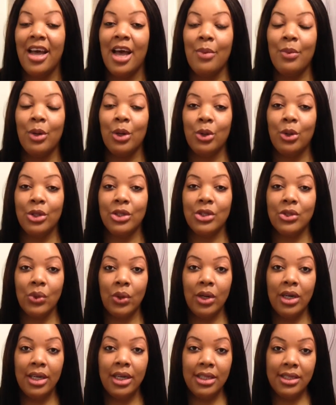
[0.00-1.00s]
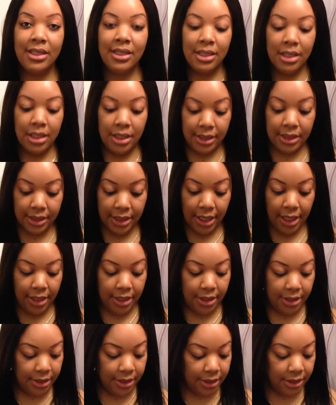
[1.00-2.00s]
I will also list the
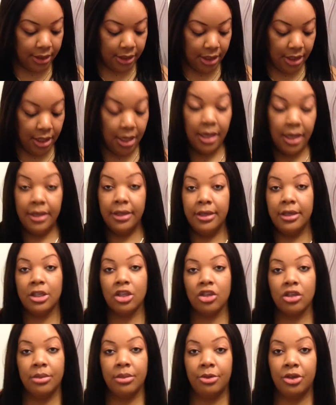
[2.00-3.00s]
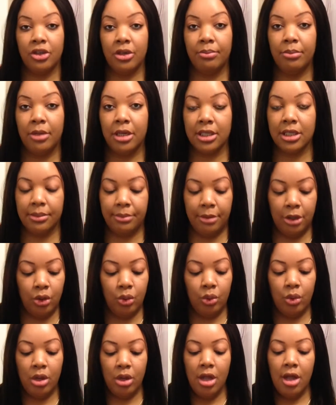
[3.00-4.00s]
sellers in the description box
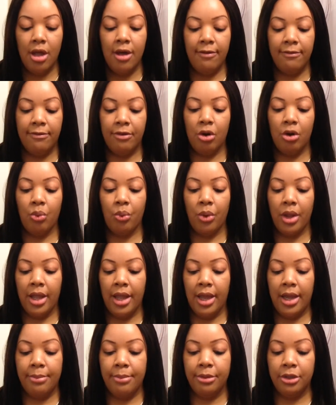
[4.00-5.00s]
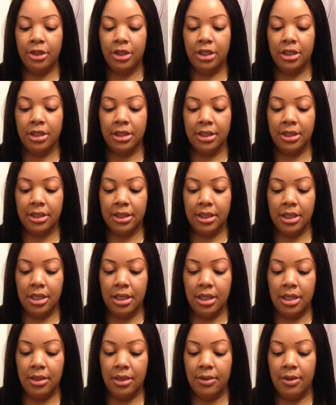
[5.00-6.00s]
below for where I purchased
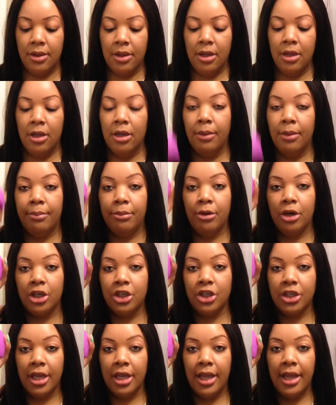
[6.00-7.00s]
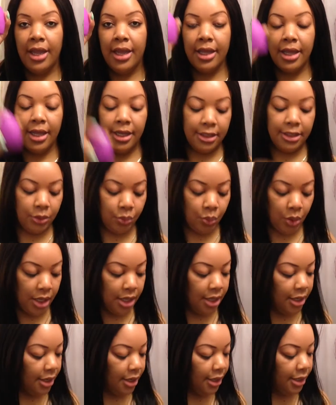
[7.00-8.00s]
the brush egg as
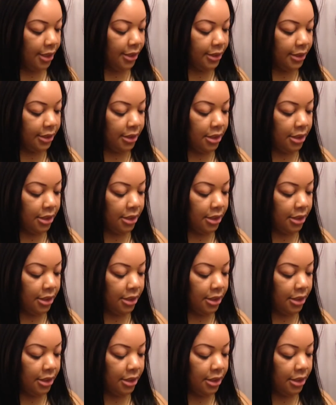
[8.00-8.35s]
well as